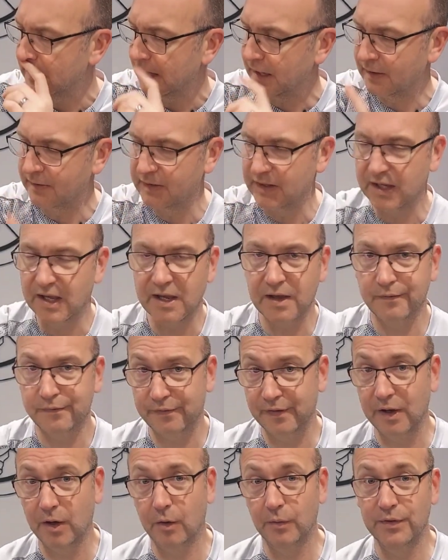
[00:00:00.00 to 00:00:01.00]
and the
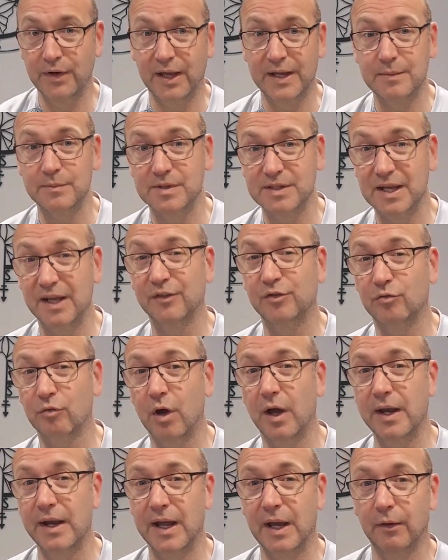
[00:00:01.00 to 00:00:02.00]
EFL name sets
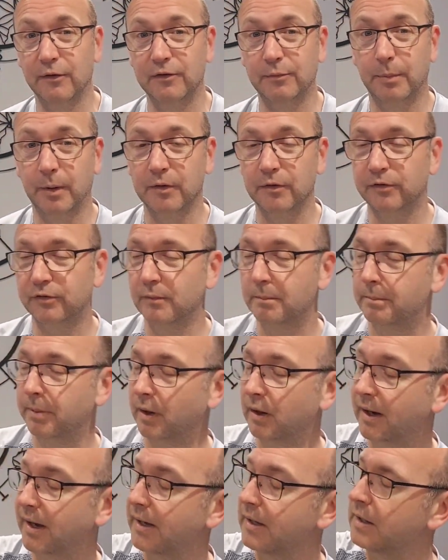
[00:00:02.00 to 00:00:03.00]
right now are sponsored
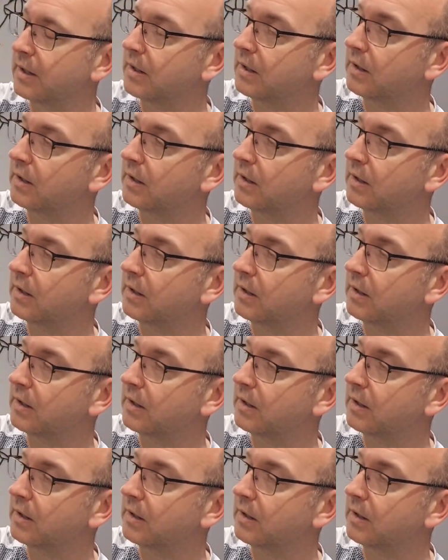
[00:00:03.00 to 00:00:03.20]
by